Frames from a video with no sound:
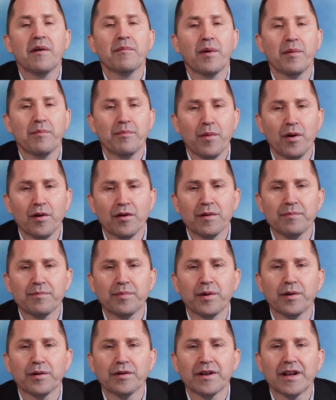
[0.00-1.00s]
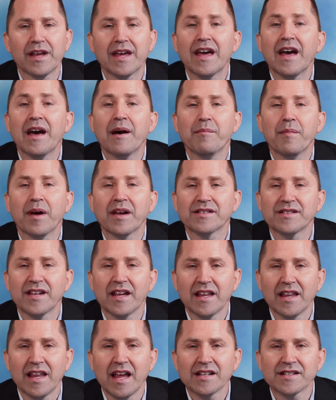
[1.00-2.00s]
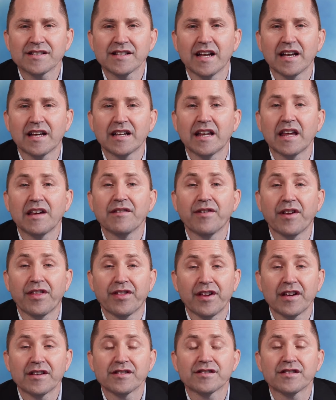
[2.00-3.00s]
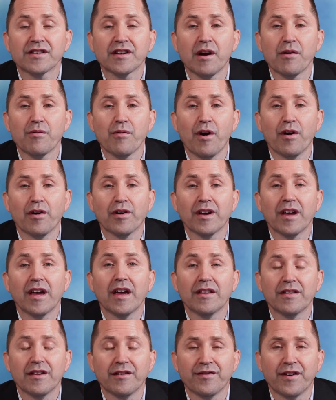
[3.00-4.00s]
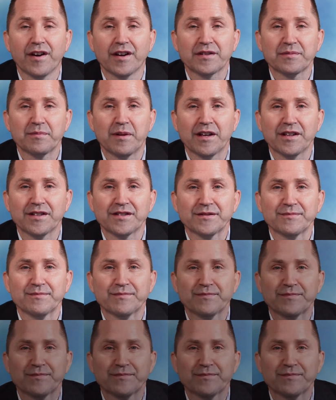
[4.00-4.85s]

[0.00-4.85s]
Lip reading: but more importantly, makes it less likely for things to go wrong in the first place.